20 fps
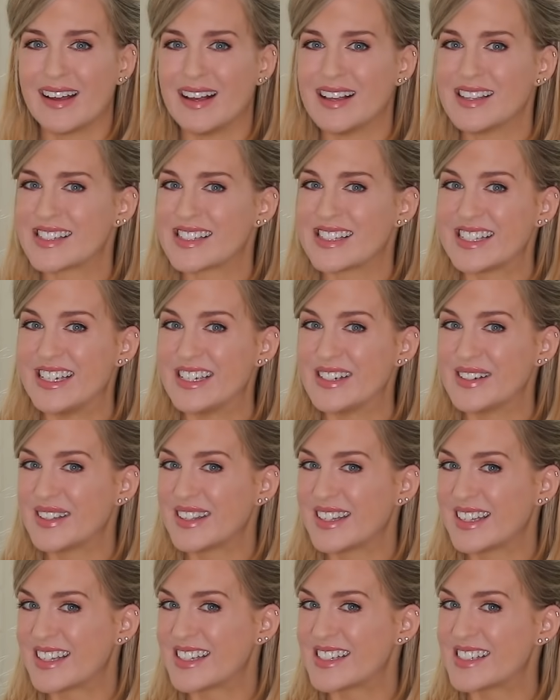I'll see you
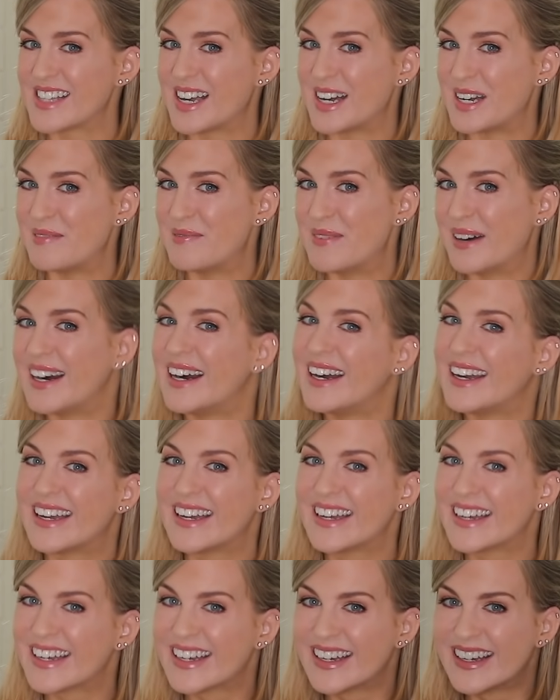on the other side.
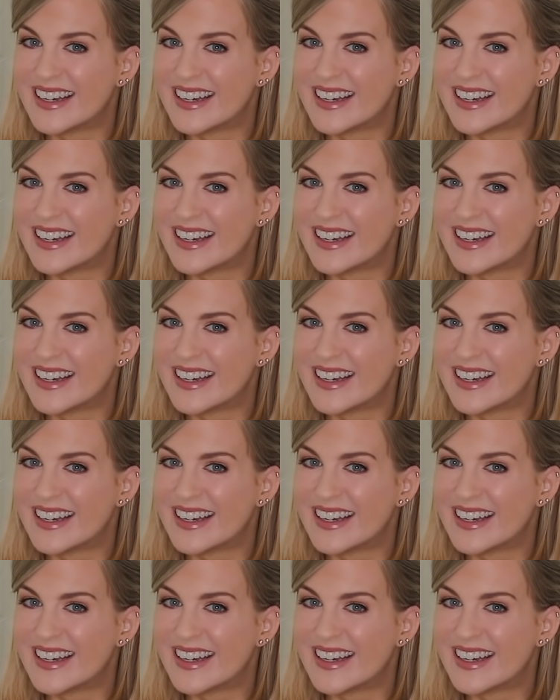Bye.